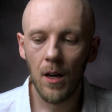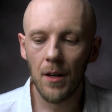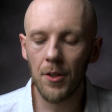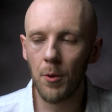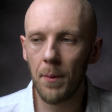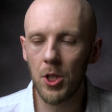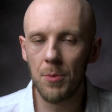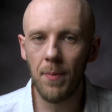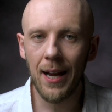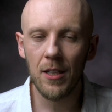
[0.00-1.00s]
Another
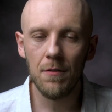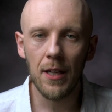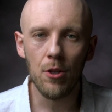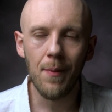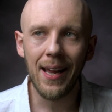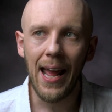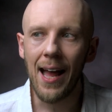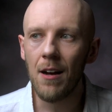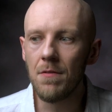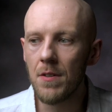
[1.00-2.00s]
perspective that you might
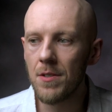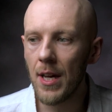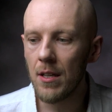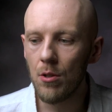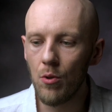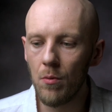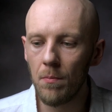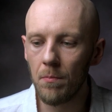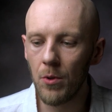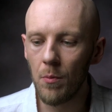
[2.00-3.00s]
have is that you,
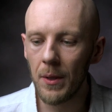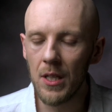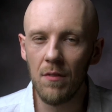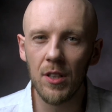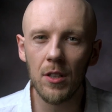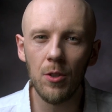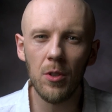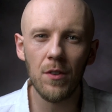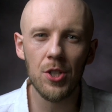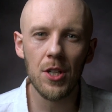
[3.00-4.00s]
you believe that the
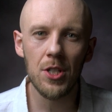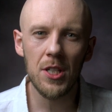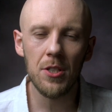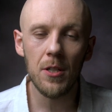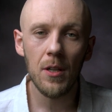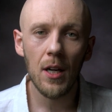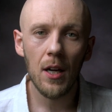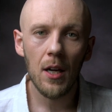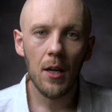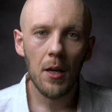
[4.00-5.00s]
universe existed
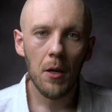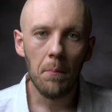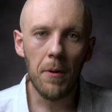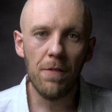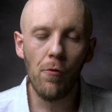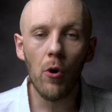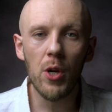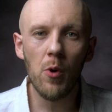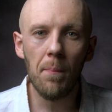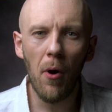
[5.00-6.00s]
before
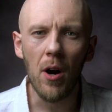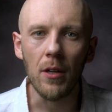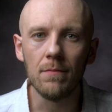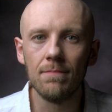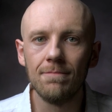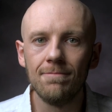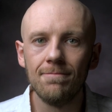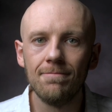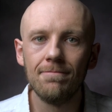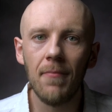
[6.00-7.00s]
you were born,
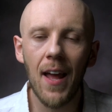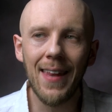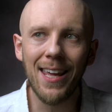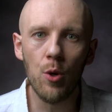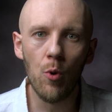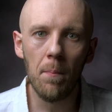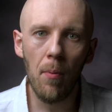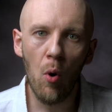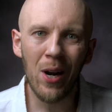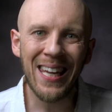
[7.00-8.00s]
and that you were
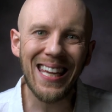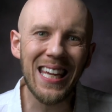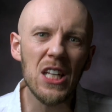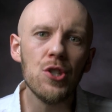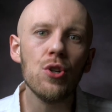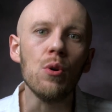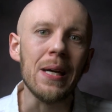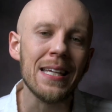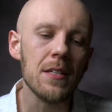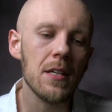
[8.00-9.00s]
born into
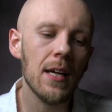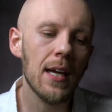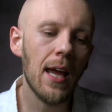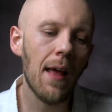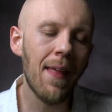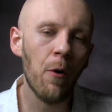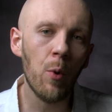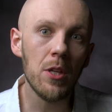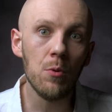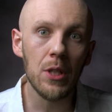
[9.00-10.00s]
it, and that
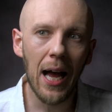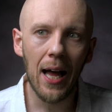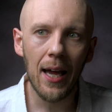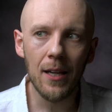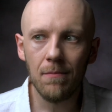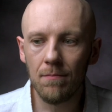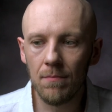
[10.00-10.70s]
when you die,